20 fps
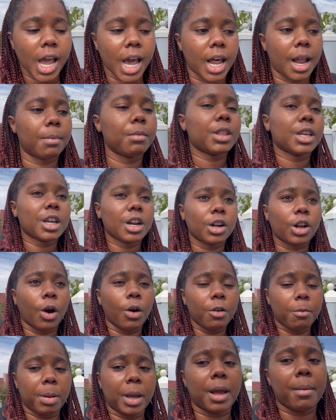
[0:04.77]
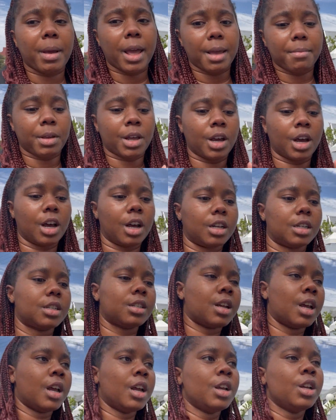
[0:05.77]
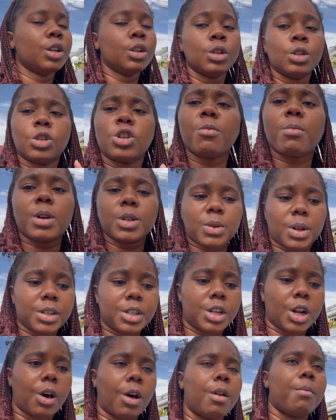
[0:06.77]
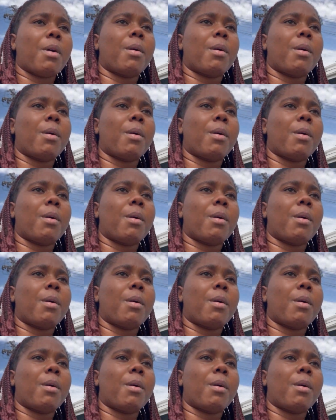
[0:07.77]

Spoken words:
I'm thinking of going to Pick and Pay because two birds, one stone,